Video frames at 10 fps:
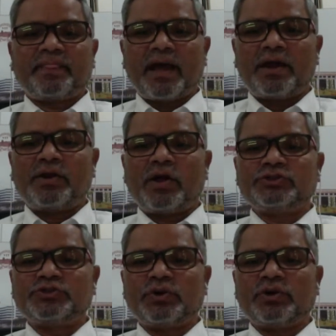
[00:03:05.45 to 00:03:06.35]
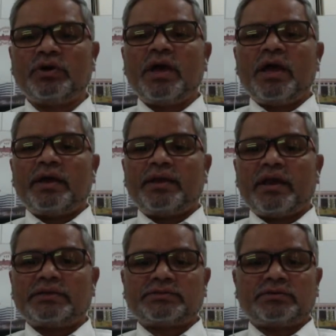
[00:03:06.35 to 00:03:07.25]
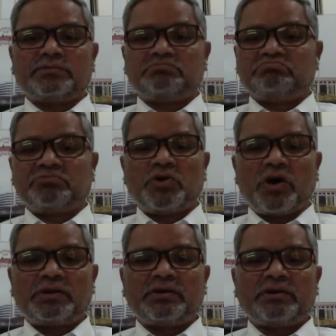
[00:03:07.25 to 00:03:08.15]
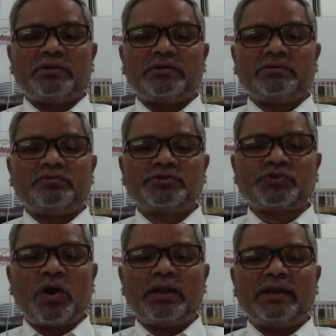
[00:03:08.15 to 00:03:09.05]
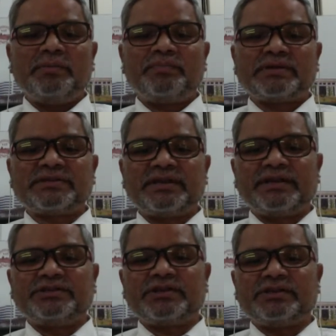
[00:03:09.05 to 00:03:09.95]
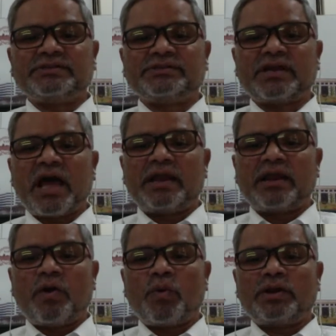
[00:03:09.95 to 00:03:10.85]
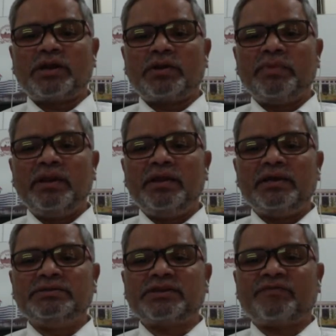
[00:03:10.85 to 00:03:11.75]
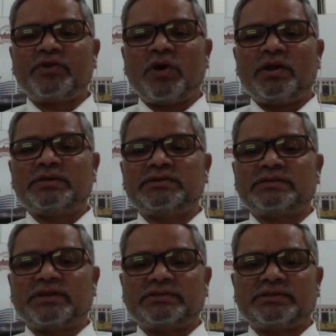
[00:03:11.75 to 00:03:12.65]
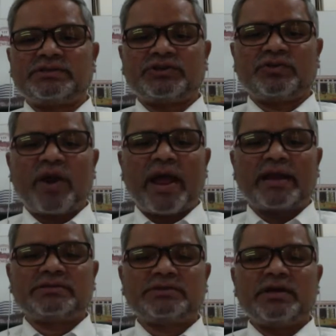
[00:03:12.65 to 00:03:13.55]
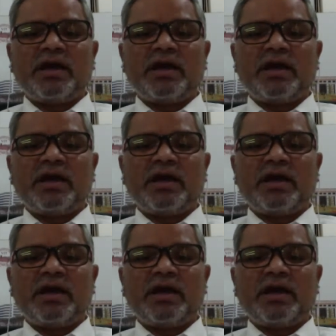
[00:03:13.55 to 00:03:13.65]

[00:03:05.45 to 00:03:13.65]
and also he has got scholarly presentations and awarded millions of dollars as a research grant